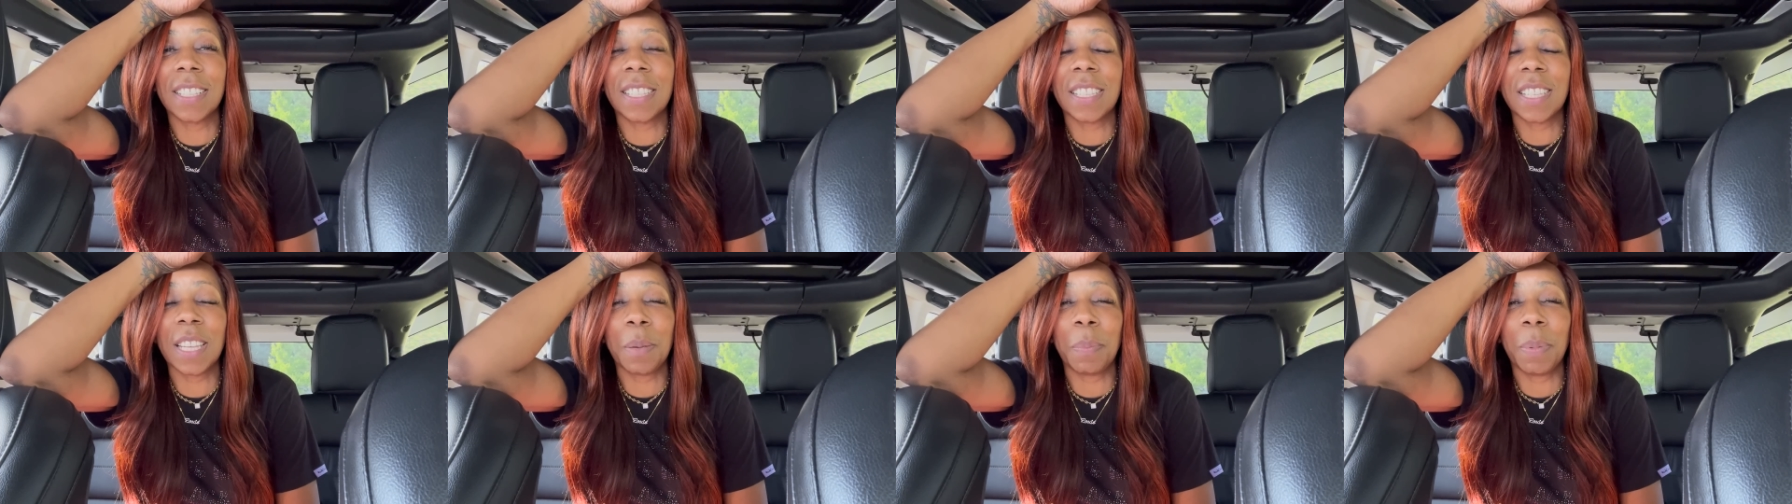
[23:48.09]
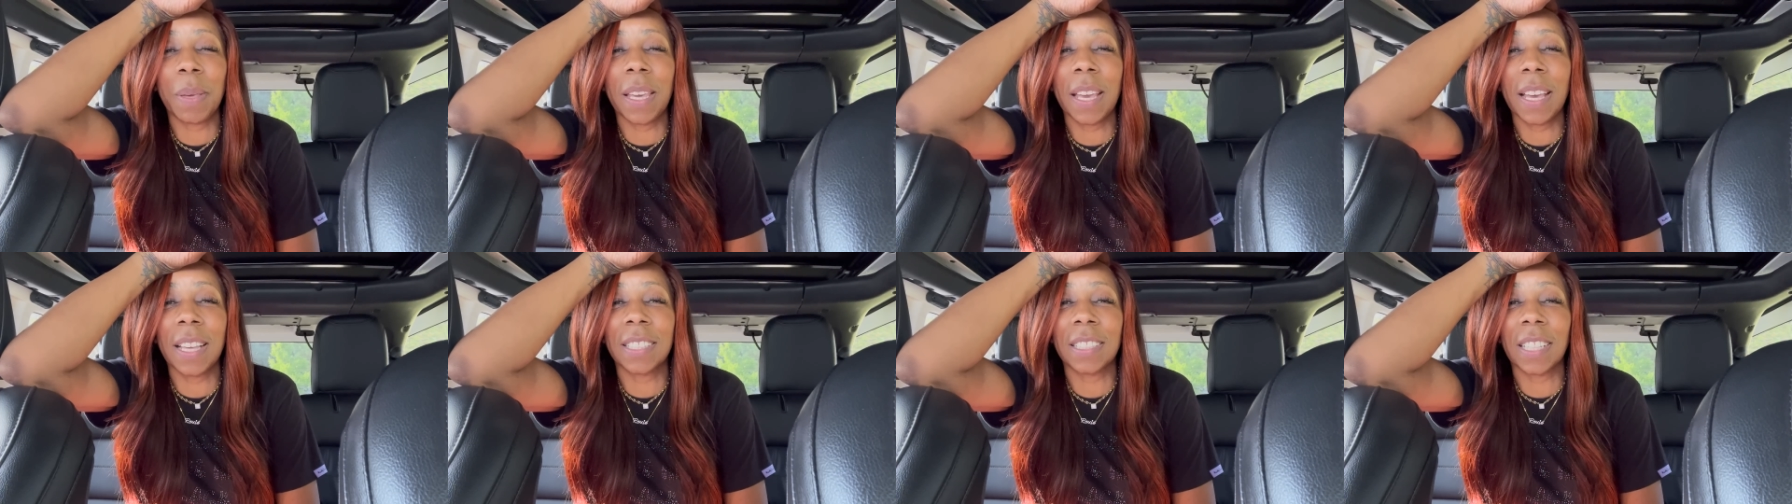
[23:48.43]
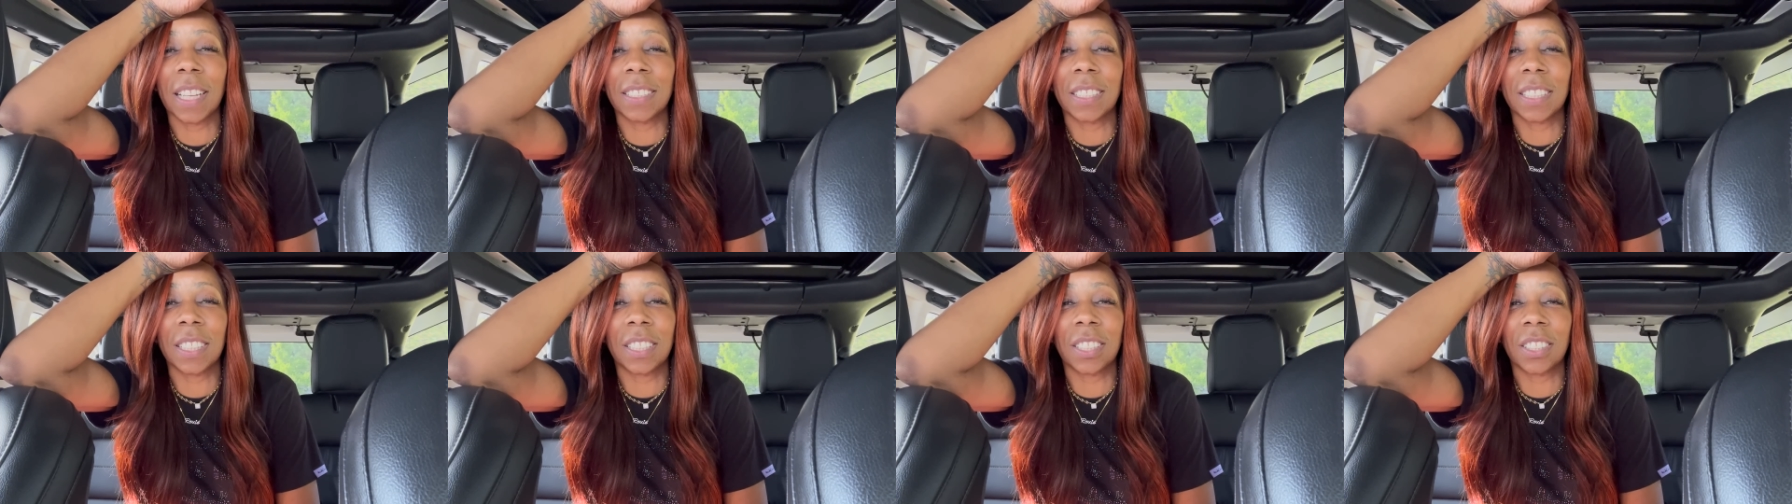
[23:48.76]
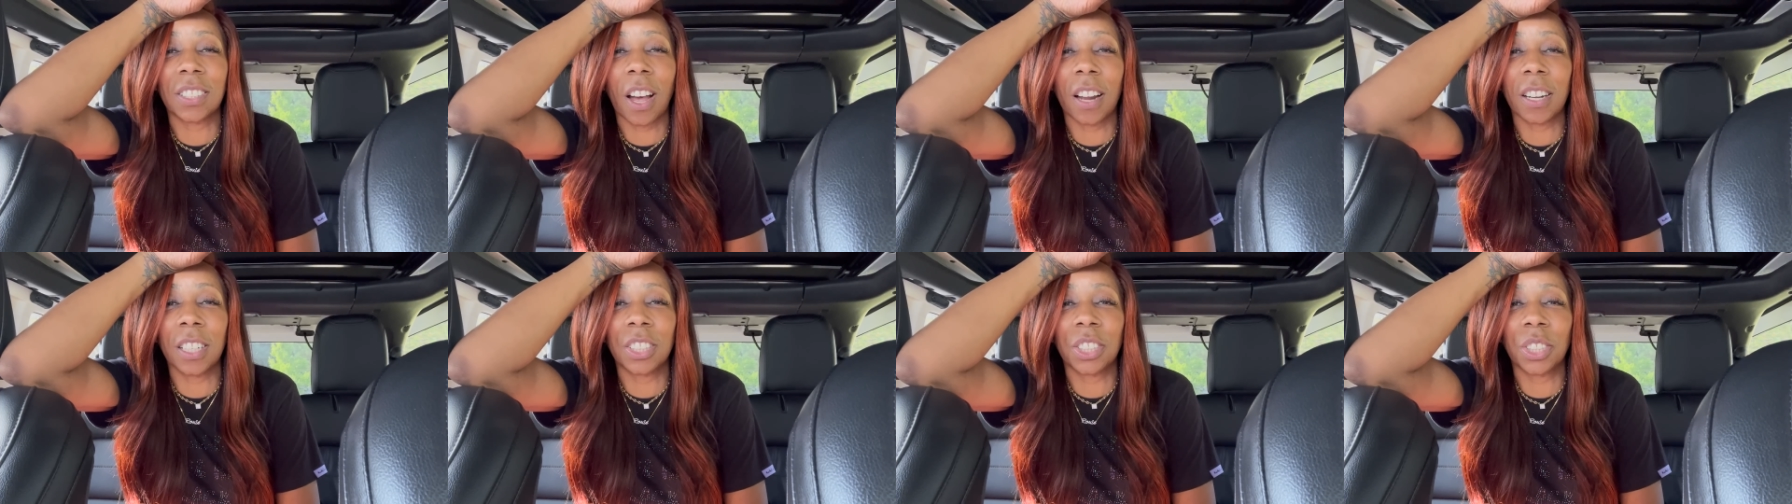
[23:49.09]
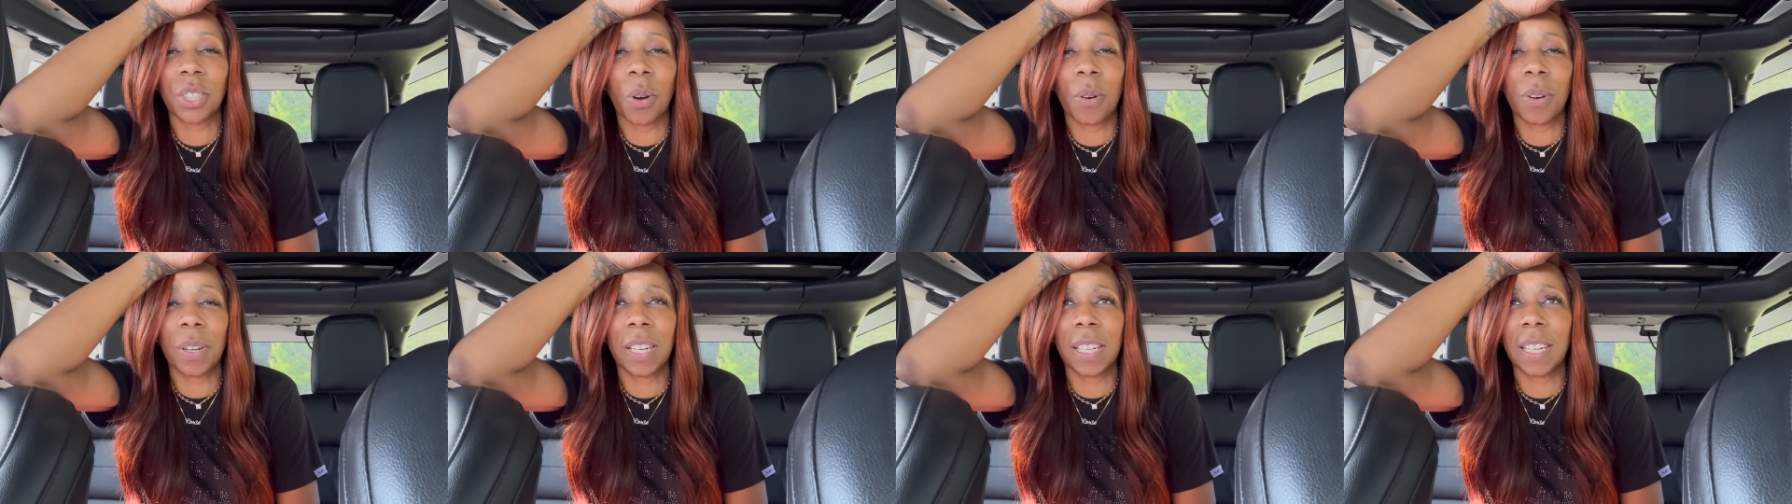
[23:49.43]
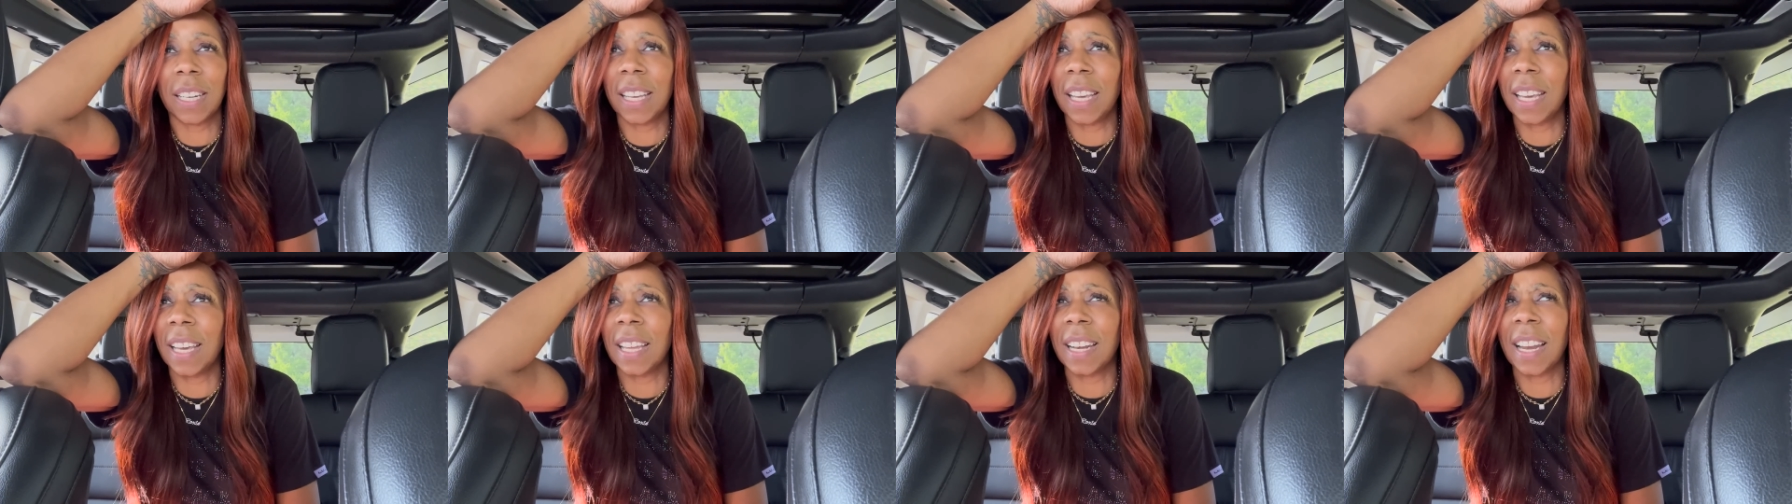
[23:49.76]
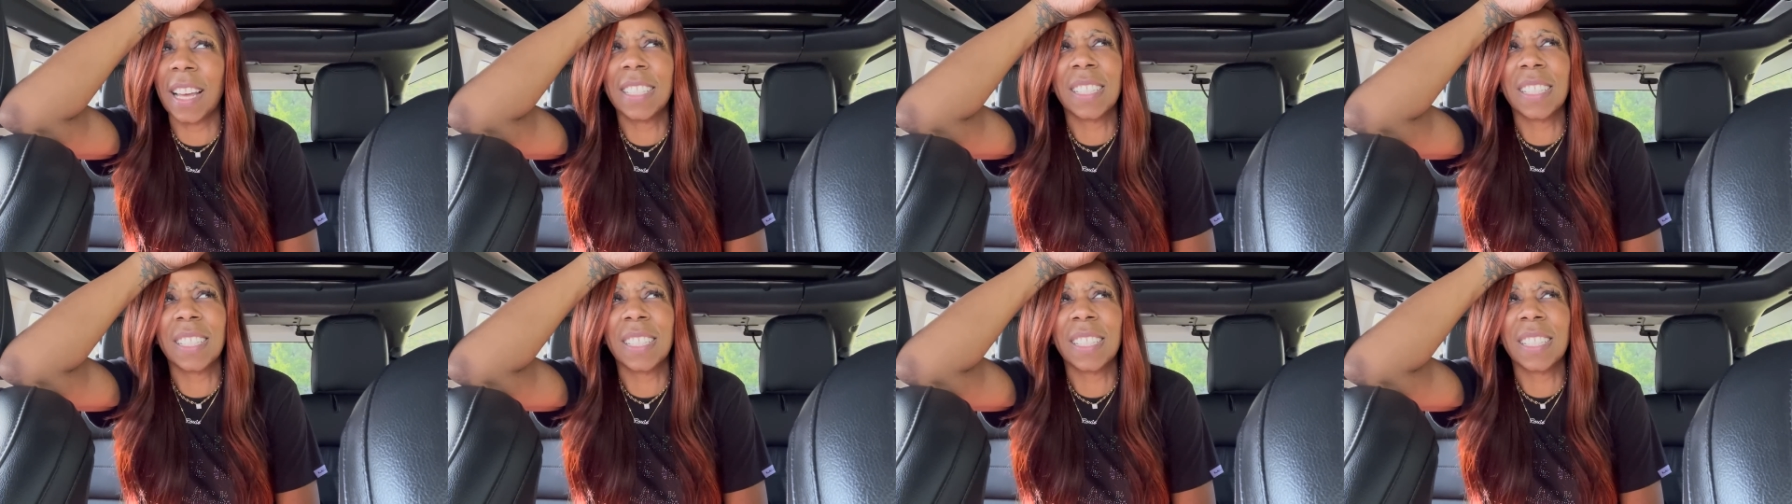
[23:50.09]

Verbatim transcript: CBS. They just started showing it again.